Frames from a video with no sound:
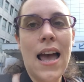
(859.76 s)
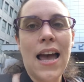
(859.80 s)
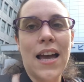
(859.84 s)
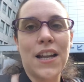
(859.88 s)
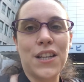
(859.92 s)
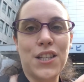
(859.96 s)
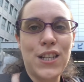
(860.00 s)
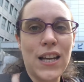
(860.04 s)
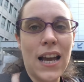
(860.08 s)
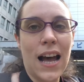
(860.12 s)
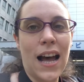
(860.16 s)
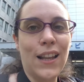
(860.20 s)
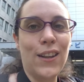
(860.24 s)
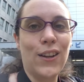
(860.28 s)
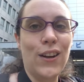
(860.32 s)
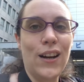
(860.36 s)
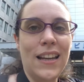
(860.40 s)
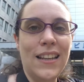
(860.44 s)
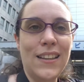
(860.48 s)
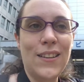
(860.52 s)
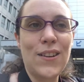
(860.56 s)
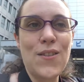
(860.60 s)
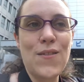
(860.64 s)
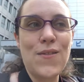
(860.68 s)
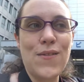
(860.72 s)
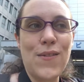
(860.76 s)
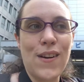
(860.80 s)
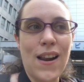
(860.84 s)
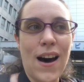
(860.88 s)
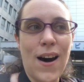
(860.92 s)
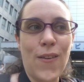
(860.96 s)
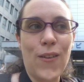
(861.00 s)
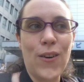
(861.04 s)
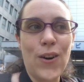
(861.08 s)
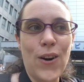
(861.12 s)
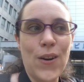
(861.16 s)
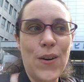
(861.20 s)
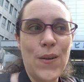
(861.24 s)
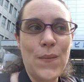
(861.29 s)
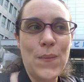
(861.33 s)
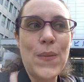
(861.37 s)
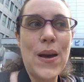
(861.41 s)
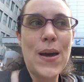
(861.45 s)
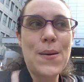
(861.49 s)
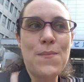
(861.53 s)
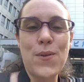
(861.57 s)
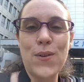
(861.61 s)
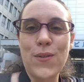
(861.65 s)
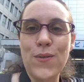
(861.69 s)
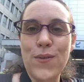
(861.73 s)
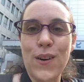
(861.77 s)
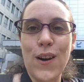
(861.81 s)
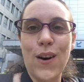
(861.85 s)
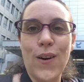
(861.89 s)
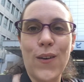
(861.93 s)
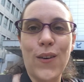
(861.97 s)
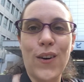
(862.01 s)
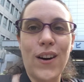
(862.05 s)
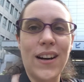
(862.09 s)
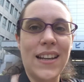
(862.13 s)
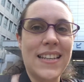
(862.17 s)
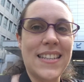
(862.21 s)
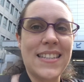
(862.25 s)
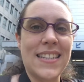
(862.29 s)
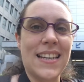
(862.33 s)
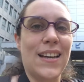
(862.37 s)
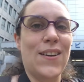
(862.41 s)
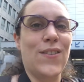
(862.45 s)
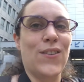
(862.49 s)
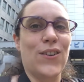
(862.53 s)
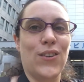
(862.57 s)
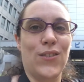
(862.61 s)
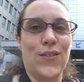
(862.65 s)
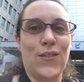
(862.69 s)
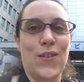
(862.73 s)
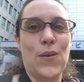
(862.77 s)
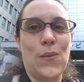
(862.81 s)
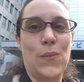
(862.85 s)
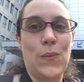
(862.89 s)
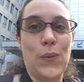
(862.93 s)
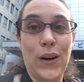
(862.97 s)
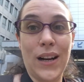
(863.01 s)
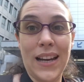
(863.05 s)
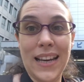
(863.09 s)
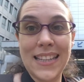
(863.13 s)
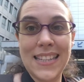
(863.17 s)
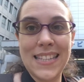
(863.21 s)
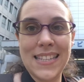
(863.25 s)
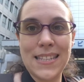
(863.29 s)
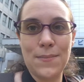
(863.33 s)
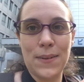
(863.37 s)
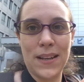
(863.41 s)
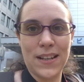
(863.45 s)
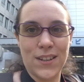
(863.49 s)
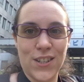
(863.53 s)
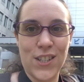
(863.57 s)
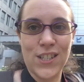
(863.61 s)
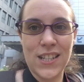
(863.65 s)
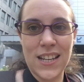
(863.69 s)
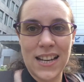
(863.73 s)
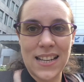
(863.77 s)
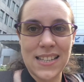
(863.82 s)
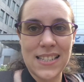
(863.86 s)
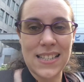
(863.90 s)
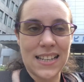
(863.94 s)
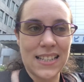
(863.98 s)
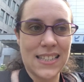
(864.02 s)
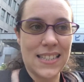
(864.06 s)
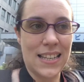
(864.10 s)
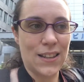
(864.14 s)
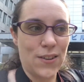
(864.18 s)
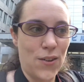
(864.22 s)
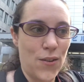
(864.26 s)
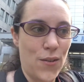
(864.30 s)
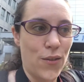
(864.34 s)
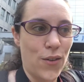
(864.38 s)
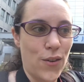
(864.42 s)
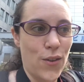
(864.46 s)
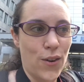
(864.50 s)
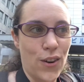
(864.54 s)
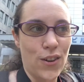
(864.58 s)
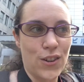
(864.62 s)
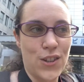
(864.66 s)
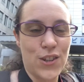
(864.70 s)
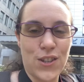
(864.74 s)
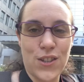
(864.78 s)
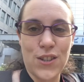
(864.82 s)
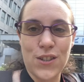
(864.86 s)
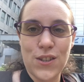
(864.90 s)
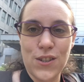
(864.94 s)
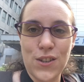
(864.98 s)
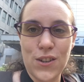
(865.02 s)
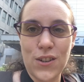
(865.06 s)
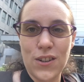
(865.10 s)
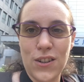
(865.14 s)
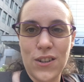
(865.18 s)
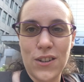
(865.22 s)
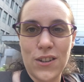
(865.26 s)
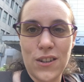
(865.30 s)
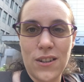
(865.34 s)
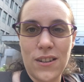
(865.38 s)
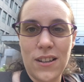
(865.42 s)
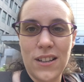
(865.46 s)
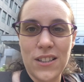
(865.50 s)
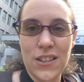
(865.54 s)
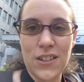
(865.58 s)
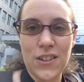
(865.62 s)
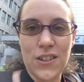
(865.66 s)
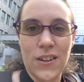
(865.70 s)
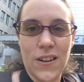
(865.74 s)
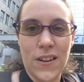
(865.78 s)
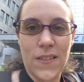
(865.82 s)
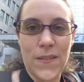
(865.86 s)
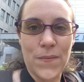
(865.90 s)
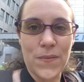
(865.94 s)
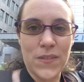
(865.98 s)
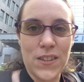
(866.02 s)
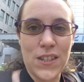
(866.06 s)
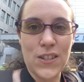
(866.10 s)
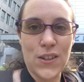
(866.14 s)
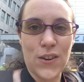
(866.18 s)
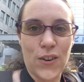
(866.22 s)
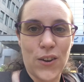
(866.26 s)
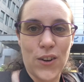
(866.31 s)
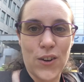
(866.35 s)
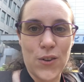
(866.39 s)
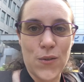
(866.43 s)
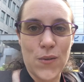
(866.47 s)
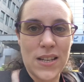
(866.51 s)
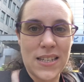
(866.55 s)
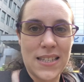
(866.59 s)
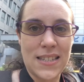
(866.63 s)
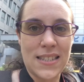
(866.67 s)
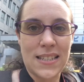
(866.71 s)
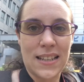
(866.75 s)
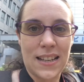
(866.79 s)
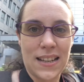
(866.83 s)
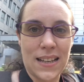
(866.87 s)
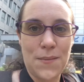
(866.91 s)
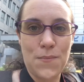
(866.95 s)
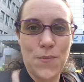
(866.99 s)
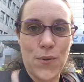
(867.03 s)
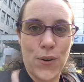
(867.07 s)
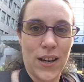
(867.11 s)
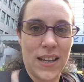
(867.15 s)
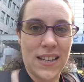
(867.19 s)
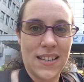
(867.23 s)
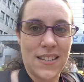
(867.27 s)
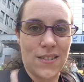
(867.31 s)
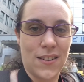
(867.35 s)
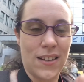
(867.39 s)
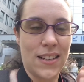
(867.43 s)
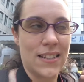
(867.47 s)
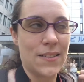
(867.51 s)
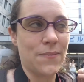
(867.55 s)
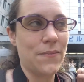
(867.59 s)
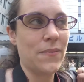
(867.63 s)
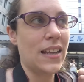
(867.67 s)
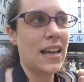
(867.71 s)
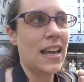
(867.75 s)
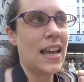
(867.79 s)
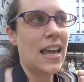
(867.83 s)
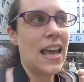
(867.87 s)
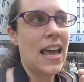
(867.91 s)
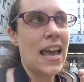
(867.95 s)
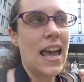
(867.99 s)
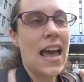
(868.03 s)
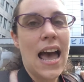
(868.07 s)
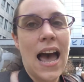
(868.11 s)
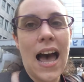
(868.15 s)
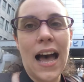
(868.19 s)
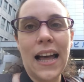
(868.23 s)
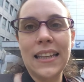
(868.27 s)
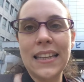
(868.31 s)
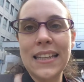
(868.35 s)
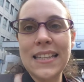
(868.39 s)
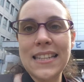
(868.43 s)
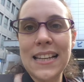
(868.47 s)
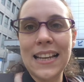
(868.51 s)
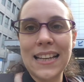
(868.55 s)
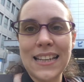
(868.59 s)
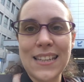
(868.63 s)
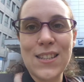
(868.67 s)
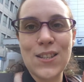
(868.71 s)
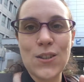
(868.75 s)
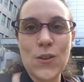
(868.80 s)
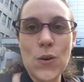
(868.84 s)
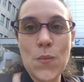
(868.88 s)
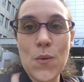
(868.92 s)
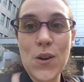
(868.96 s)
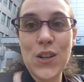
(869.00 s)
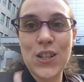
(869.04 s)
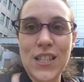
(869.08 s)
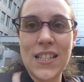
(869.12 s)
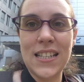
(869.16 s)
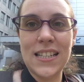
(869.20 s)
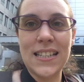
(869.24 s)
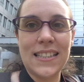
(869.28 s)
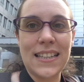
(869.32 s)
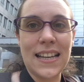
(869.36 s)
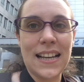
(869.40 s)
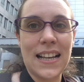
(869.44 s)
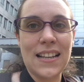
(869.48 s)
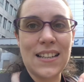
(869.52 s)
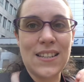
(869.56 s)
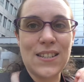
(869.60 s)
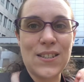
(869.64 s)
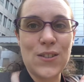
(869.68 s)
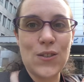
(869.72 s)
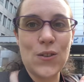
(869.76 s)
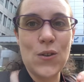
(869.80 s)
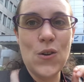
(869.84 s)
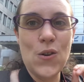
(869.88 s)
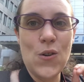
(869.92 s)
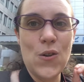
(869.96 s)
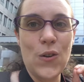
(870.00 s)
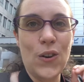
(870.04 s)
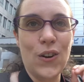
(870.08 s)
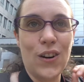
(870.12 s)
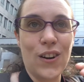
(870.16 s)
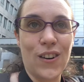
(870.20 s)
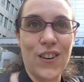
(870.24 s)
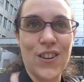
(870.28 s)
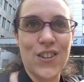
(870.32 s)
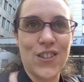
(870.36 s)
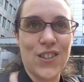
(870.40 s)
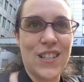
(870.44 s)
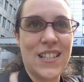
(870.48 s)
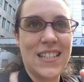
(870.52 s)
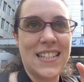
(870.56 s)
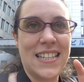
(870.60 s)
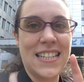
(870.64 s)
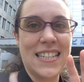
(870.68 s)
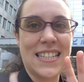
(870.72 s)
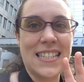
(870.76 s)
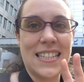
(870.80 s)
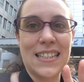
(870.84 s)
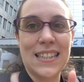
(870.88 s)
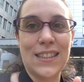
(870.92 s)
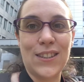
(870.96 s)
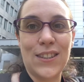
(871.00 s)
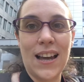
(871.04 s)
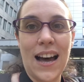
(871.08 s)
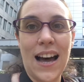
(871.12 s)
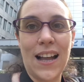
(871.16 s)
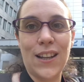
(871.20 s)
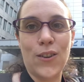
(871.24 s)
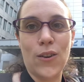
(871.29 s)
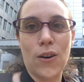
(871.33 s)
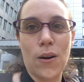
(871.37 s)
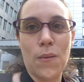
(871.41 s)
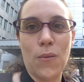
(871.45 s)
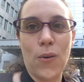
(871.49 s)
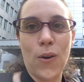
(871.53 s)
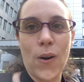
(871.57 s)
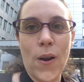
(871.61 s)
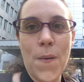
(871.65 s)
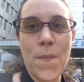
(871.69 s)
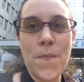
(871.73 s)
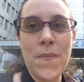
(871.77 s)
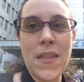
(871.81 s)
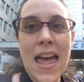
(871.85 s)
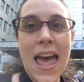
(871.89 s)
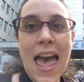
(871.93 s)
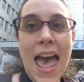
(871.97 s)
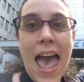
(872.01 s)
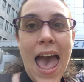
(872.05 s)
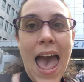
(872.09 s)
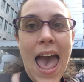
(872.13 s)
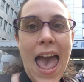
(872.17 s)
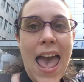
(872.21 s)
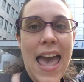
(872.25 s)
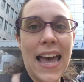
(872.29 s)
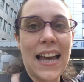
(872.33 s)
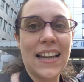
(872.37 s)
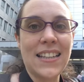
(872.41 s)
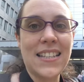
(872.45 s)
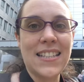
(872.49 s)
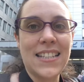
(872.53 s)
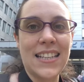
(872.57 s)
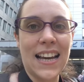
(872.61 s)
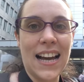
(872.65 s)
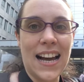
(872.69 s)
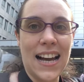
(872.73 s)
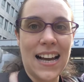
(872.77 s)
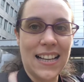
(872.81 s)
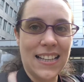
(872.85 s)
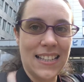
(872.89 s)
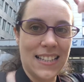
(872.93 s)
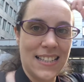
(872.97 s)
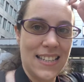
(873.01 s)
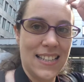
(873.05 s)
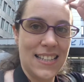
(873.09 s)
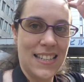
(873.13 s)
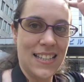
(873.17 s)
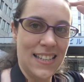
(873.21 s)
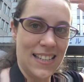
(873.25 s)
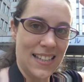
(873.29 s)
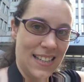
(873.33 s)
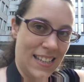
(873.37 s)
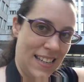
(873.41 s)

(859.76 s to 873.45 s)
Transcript: And she had a little flower, paper flower inside one of her pockets, because she has like that overall skirt with like pockets on it. And it's like so much detail, so gorgeous. She's adorable. And she has